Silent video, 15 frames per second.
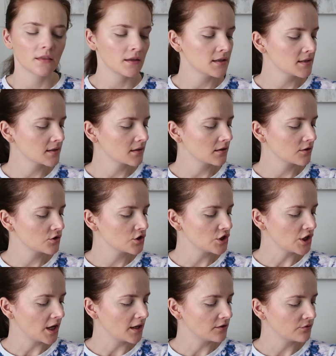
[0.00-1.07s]
this
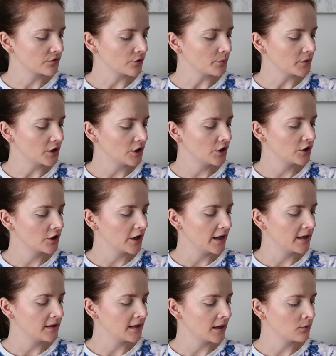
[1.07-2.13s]
shade from here
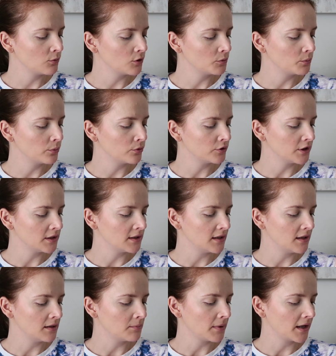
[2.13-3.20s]
and I will put it
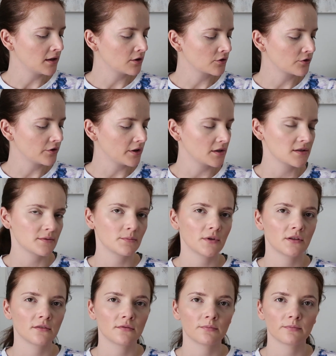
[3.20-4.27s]
in my crease,
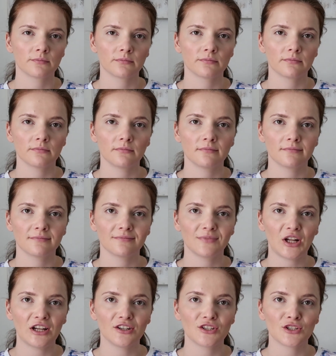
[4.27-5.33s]
but
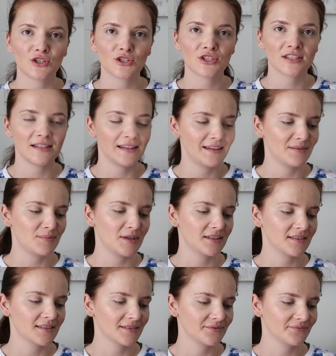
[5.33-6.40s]
just a little
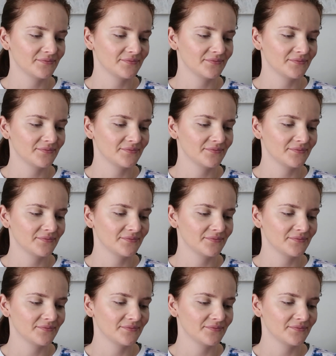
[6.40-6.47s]
bit.